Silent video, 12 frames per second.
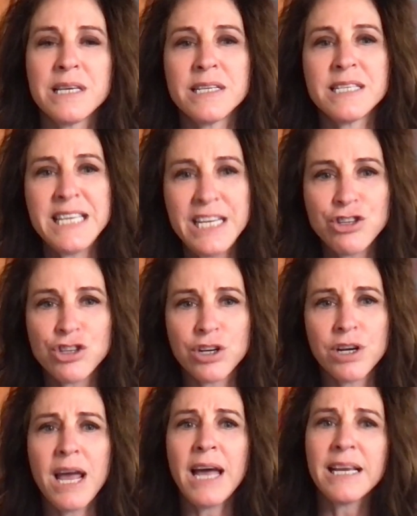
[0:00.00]

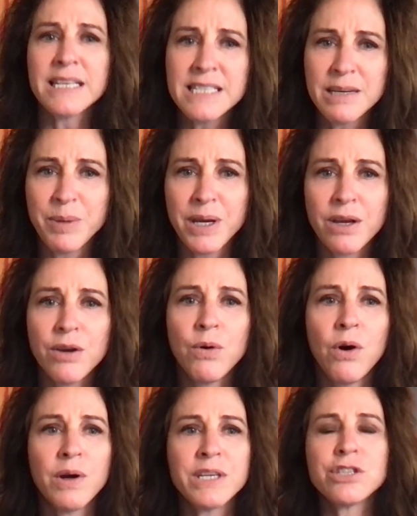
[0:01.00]
teacher, an academic who
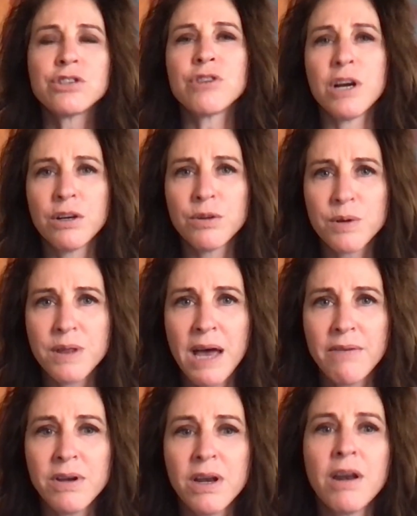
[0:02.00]
always struggled with
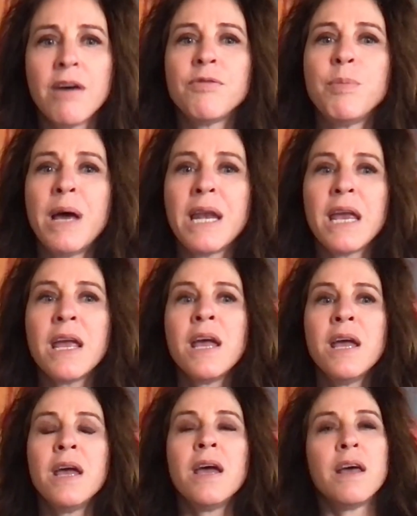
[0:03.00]
having enough money
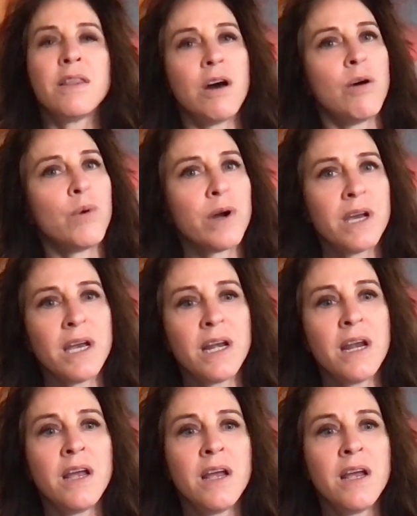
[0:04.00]
and thought working